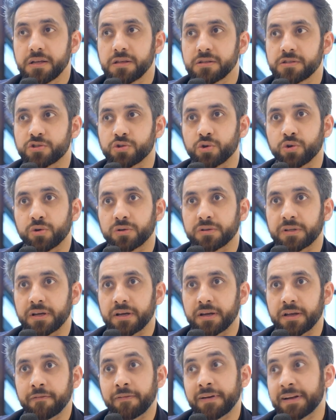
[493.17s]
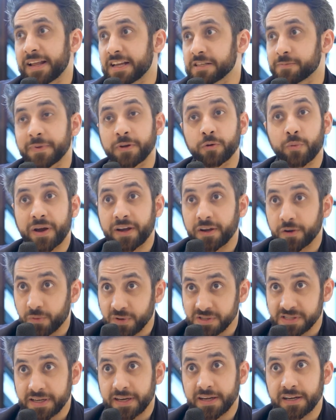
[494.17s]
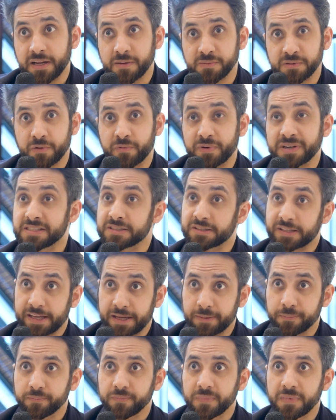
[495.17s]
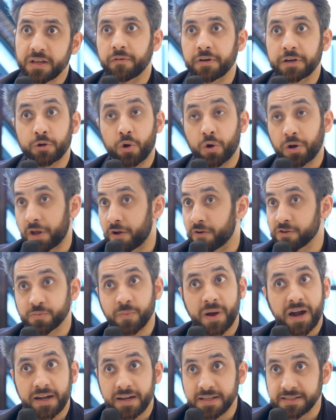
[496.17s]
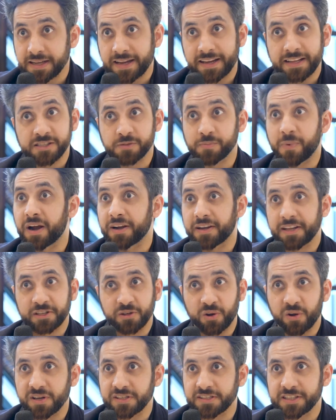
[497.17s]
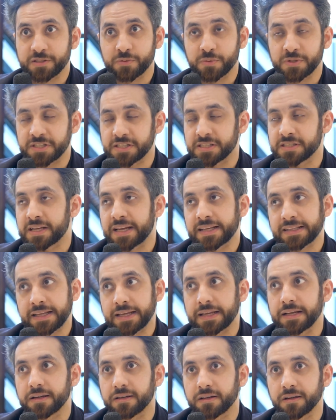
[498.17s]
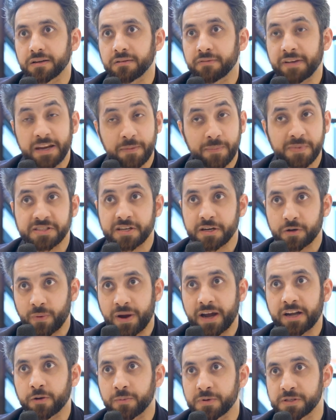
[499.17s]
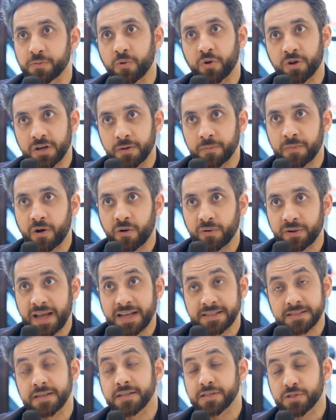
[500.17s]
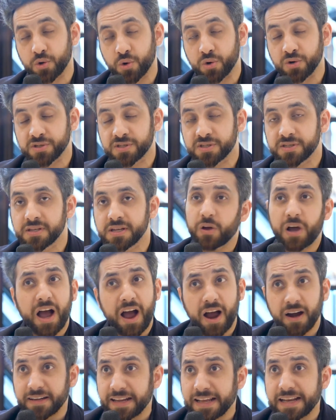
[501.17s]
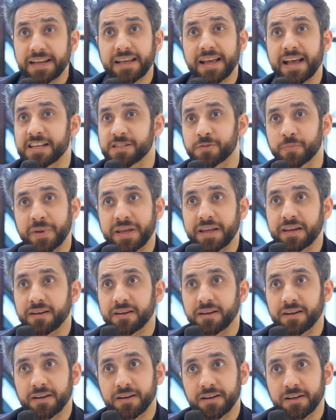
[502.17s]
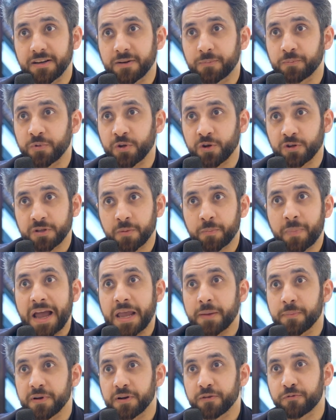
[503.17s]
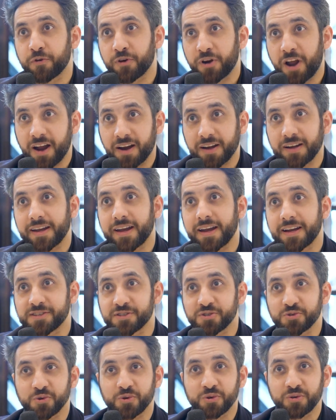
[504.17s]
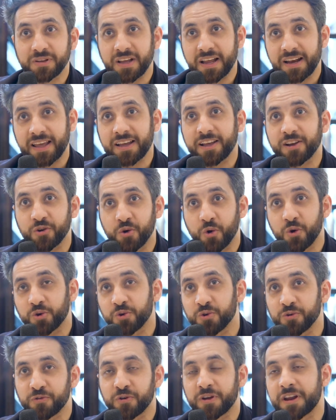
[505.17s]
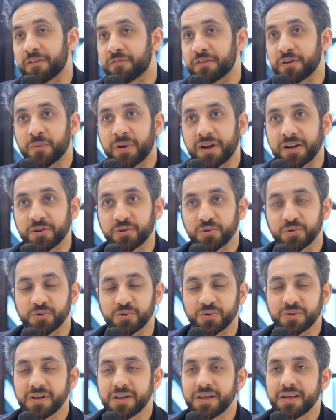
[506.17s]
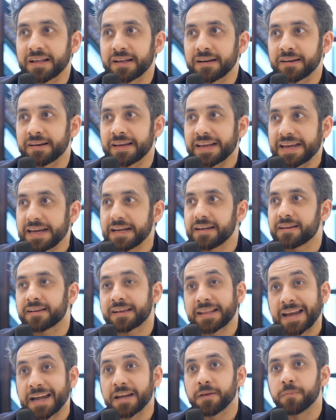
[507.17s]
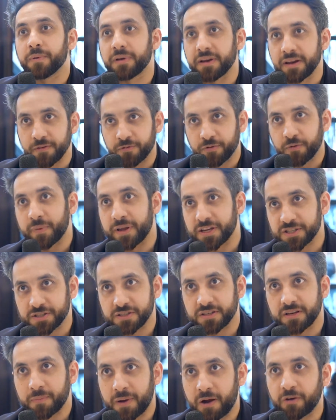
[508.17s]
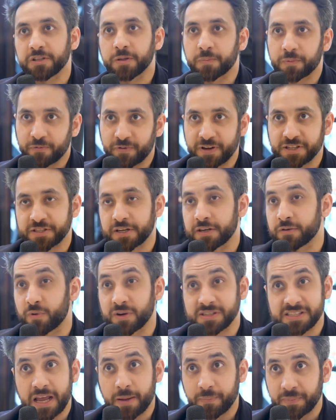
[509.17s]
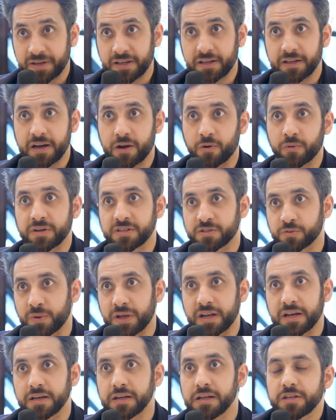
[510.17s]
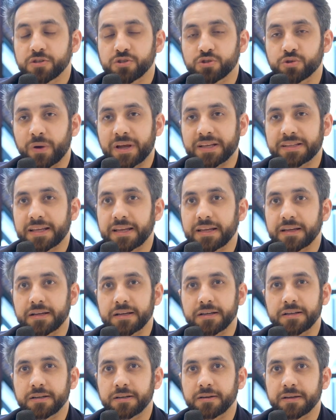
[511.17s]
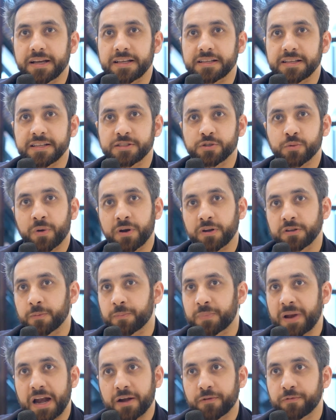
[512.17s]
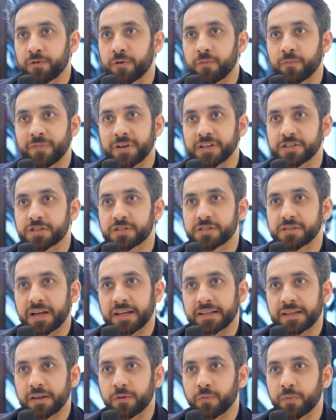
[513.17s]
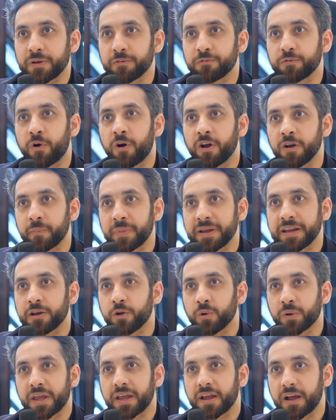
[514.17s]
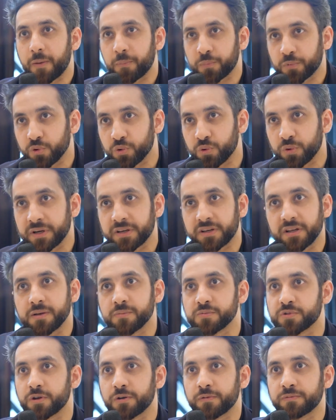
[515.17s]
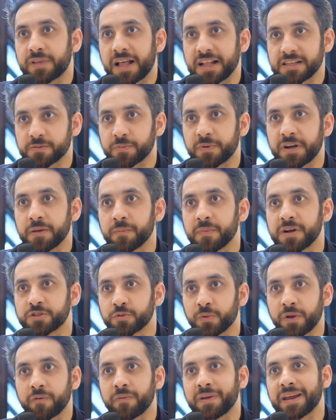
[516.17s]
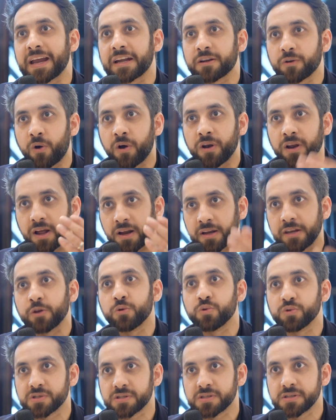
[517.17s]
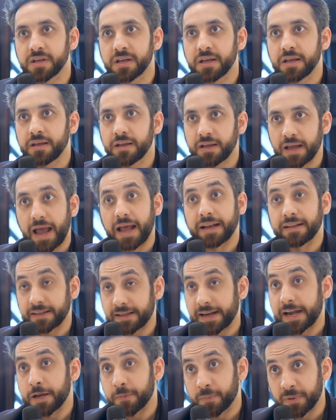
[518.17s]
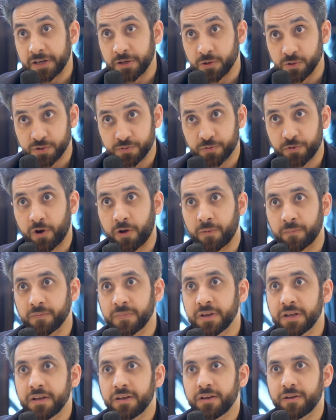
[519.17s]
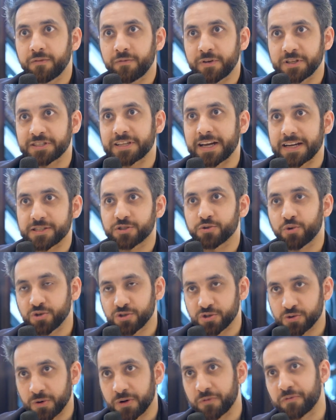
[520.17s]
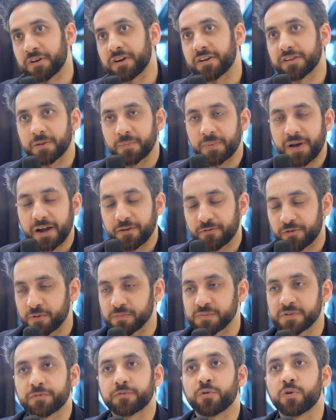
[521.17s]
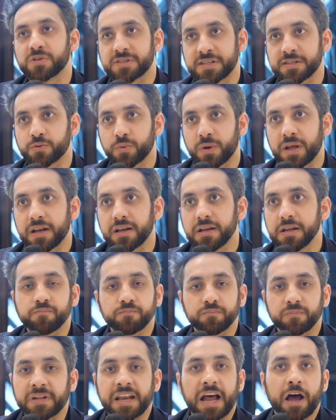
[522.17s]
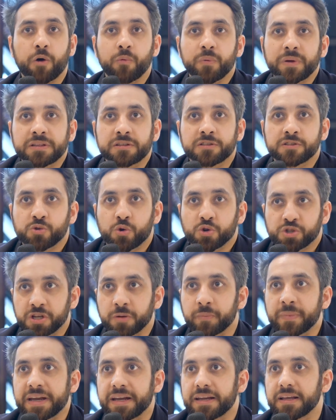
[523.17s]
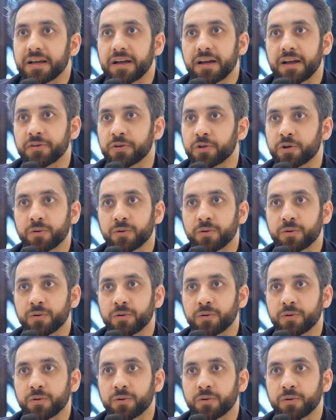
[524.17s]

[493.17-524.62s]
So the event has been quite interesting in terms of its theme. We're talking of smart design, smart technologies, which is, I think, very much required to be spoken about as a discourse. ArcDaily has been, the Bible for architects, to like a go-to for everyone to read credible information about the profession and what's happening around as well. So I think it's one of the platforms which I think we've all been looking up to in terms of that's pretty much where we get all our news and the credible news from, which gets sourced to different other platforms, of course, as well. Now with social media,